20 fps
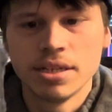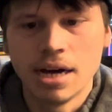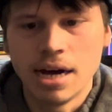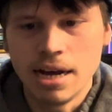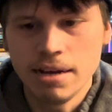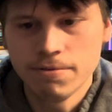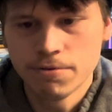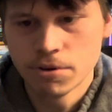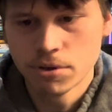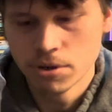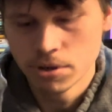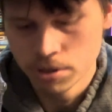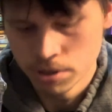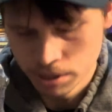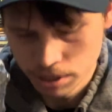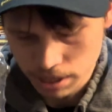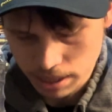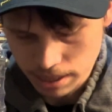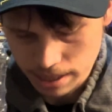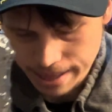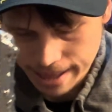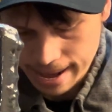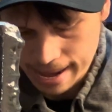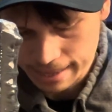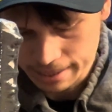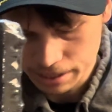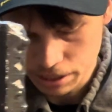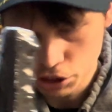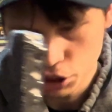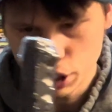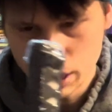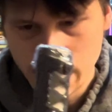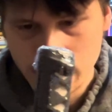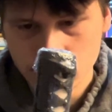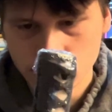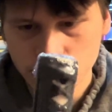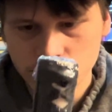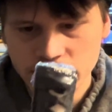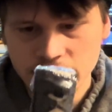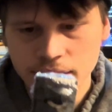I've heard that
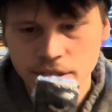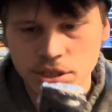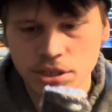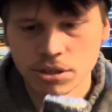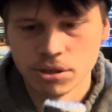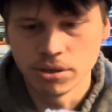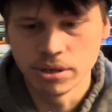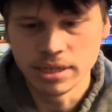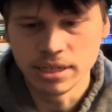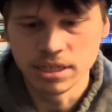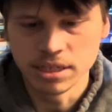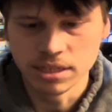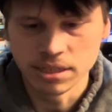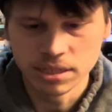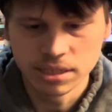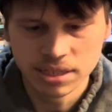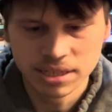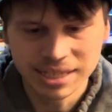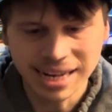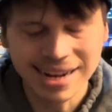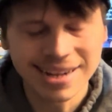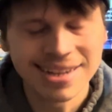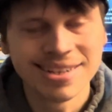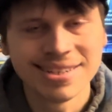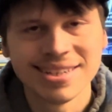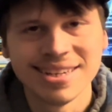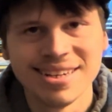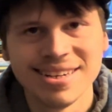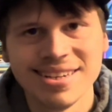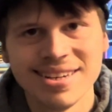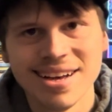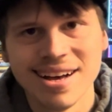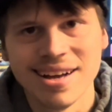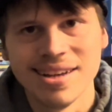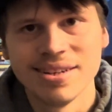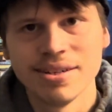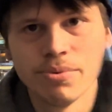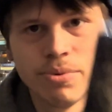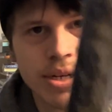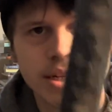Shadow Dancer is second to
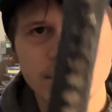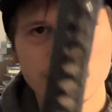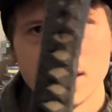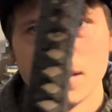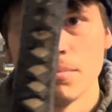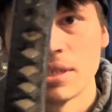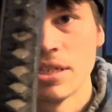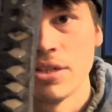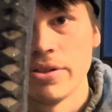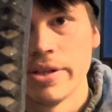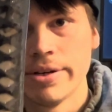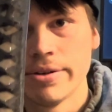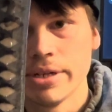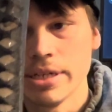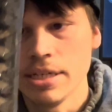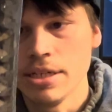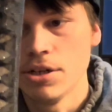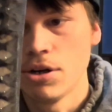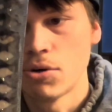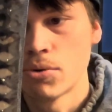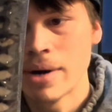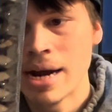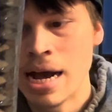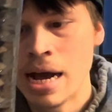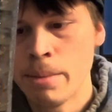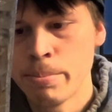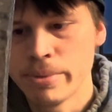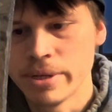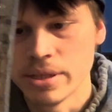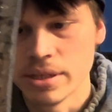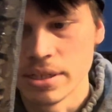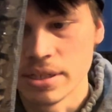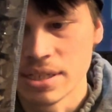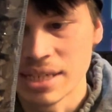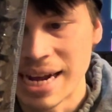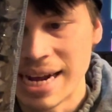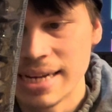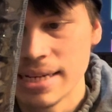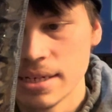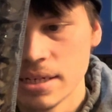none when it comes to their Edo wrap and the
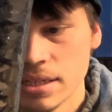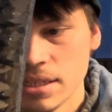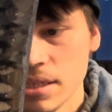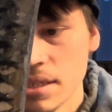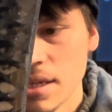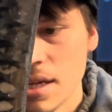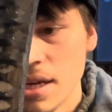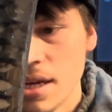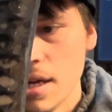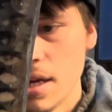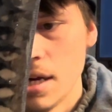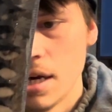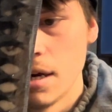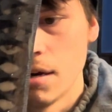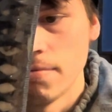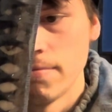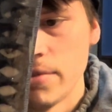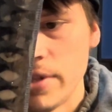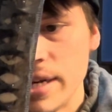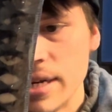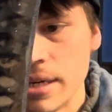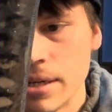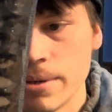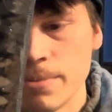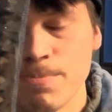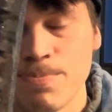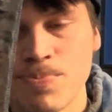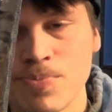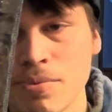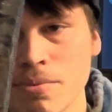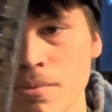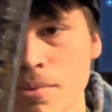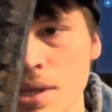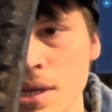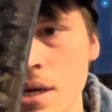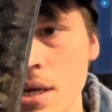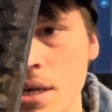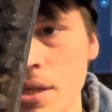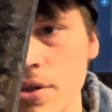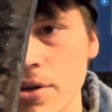tightness of their
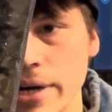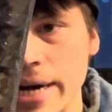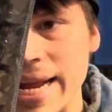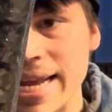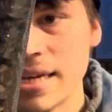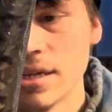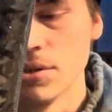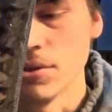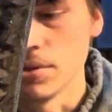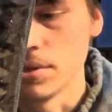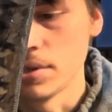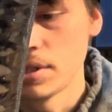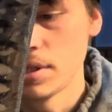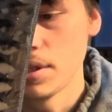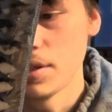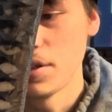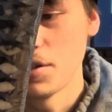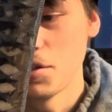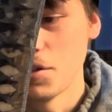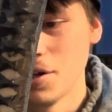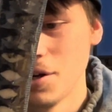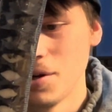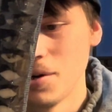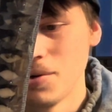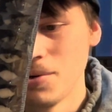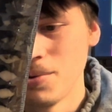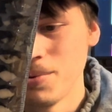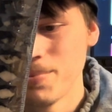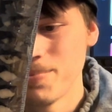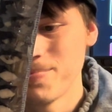handles. So